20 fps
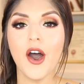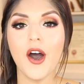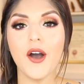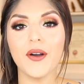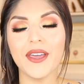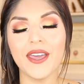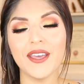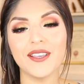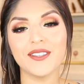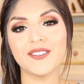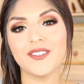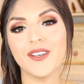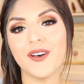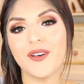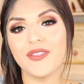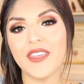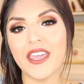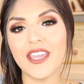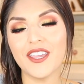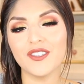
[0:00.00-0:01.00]
Okay,
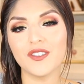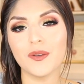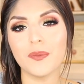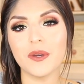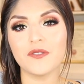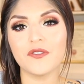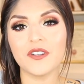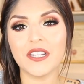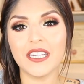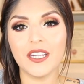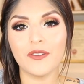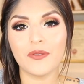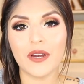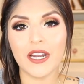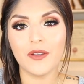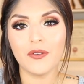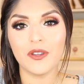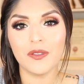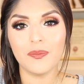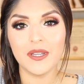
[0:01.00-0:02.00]
so thank you so much for getting
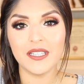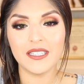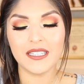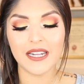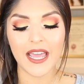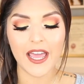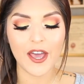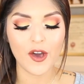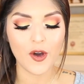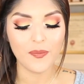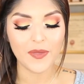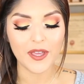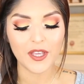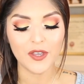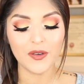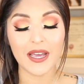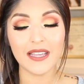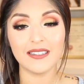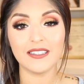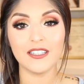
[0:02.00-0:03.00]
ready with me today. I hope that
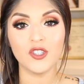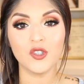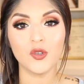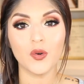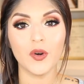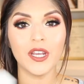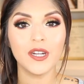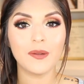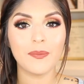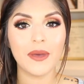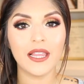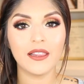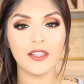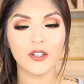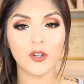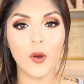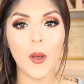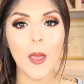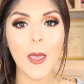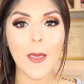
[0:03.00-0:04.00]
you guys enjoyed my
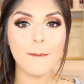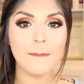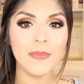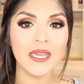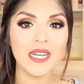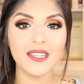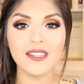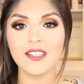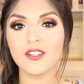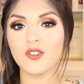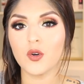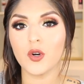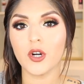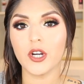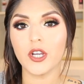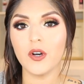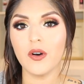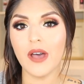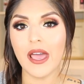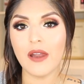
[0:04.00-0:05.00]
little mini
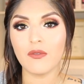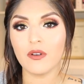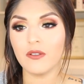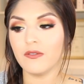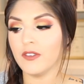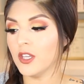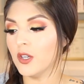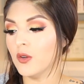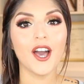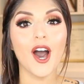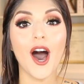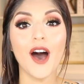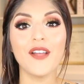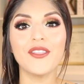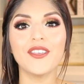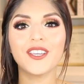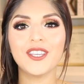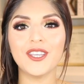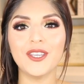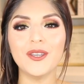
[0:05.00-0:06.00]
tutorial and review
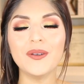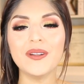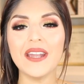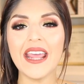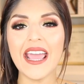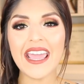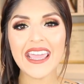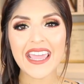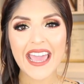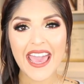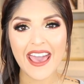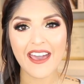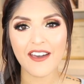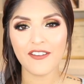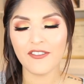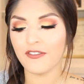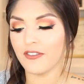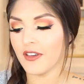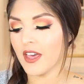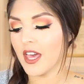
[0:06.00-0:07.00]
on the Cute
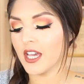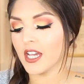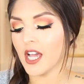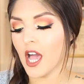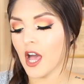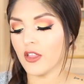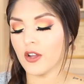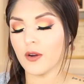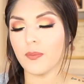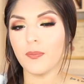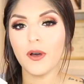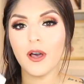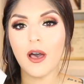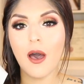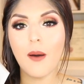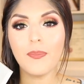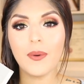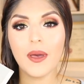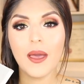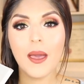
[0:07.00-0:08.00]
AF
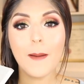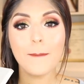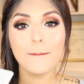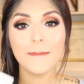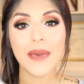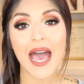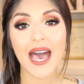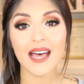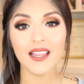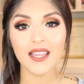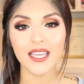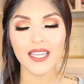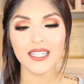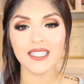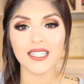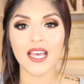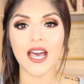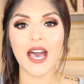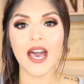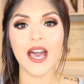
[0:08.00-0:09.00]
Colourpop
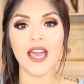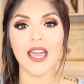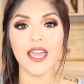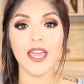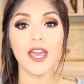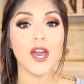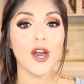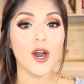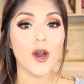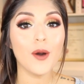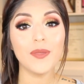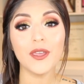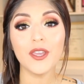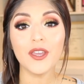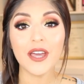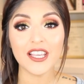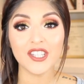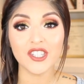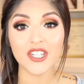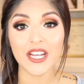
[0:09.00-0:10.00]
palette. I hope that
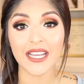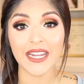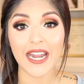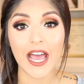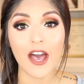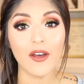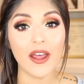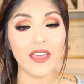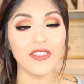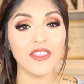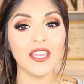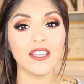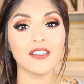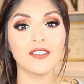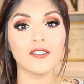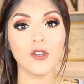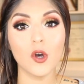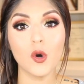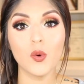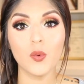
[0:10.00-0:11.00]
you guys check it out. I think
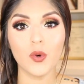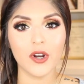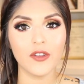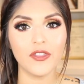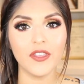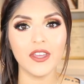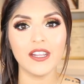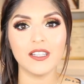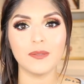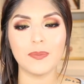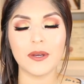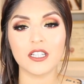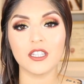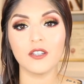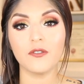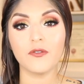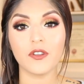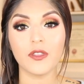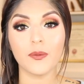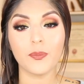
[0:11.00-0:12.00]
it's so worth it,
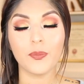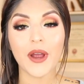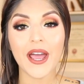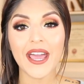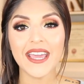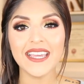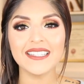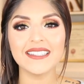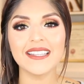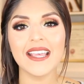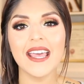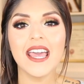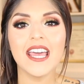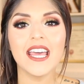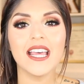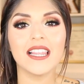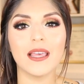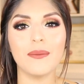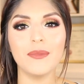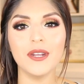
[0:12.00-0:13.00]
especially for the price.
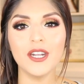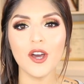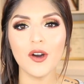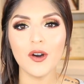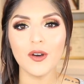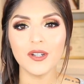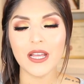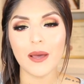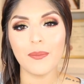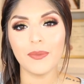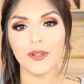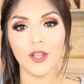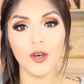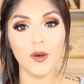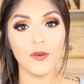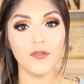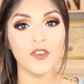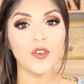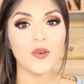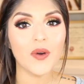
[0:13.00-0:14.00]
Let me know down
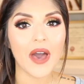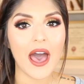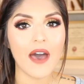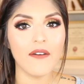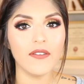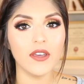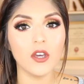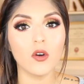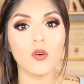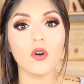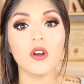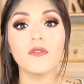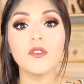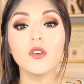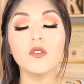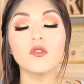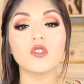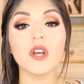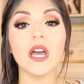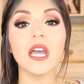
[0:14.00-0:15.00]
below if you have it or if
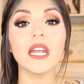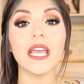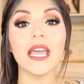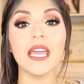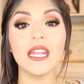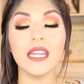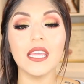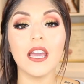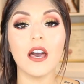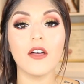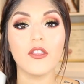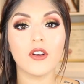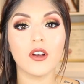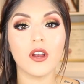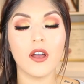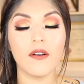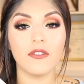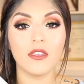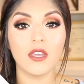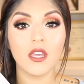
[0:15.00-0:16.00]
you've tried any
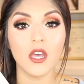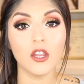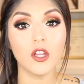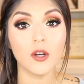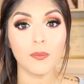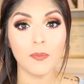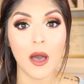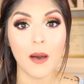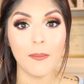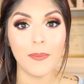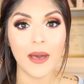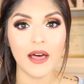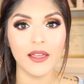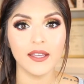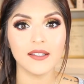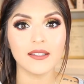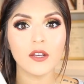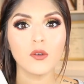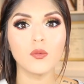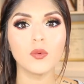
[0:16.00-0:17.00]
other of the Colourpop
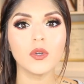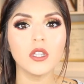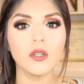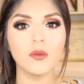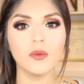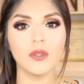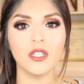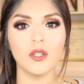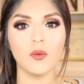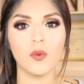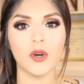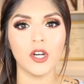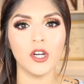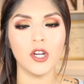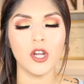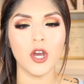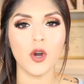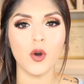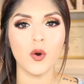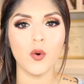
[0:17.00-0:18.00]
palettes. I really, really want to
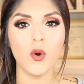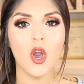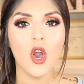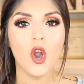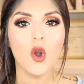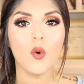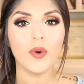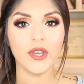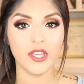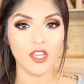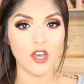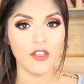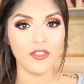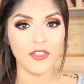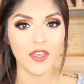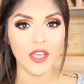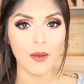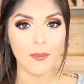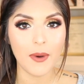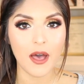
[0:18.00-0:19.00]
know what y'all
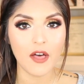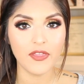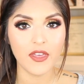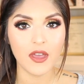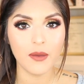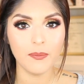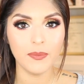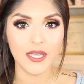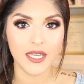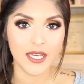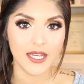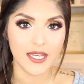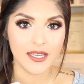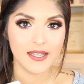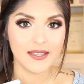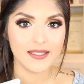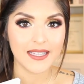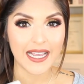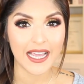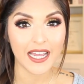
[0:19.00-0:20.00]
think about them
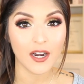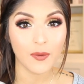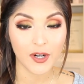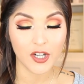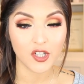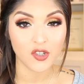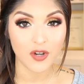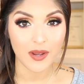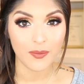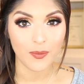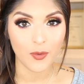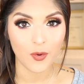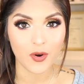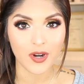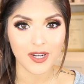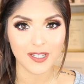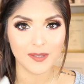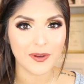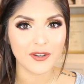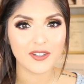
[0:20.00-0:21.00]
because I kind of want to try
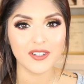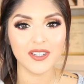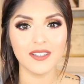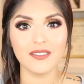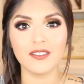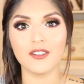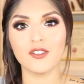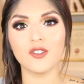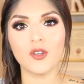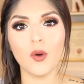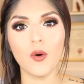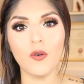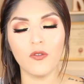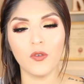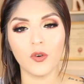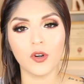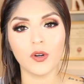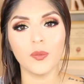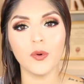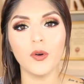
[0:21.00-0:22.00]
more, especially because they're so
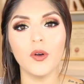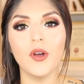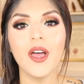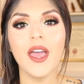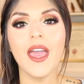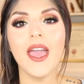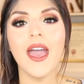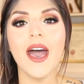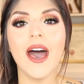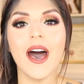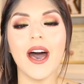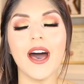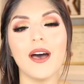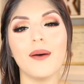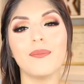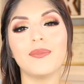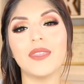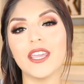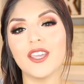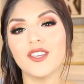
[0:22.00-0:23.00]
affordable.
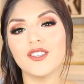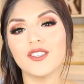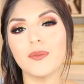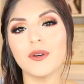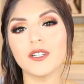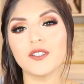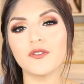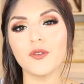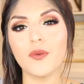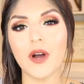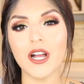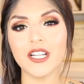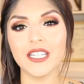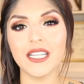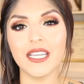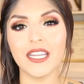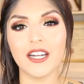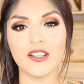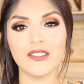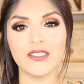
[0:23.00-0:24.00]
Thank you so much for
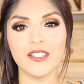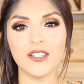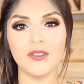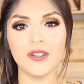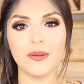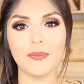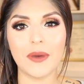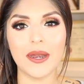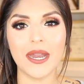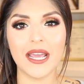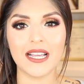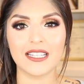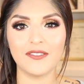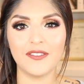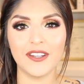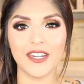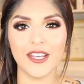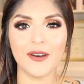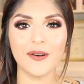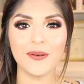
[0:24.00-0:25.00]
watching, and I'll see you in my next
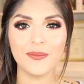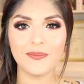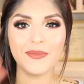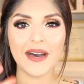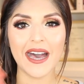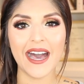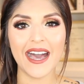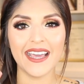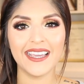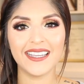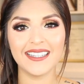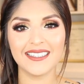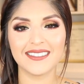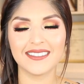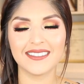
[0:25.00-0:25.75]
video. Bye.